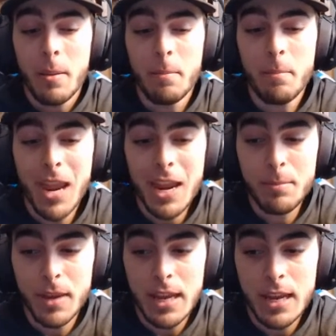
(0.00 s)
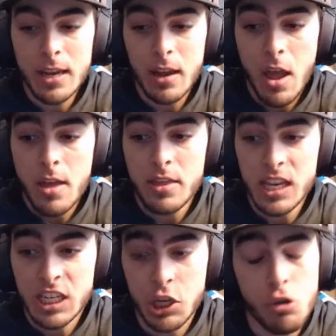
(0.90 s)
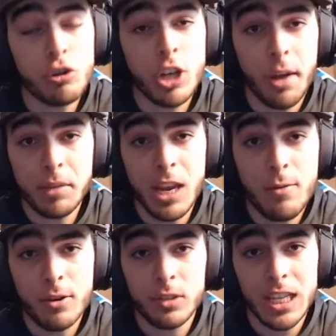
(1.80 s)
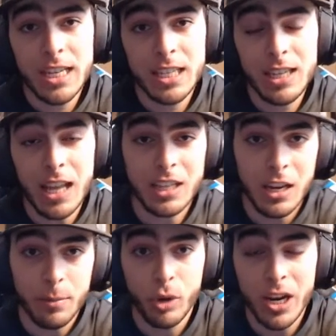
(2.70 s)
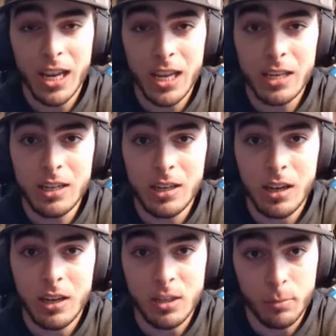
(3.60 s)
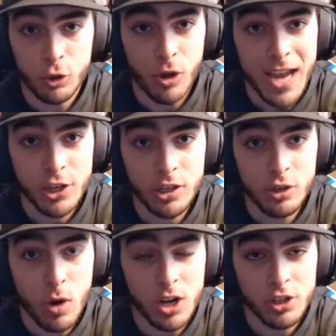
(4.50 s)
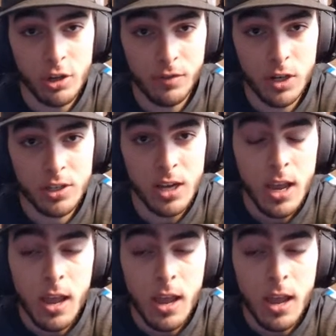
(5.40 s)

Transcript: Maybe this huge update we're releasing that's going to bring in some traction to our servers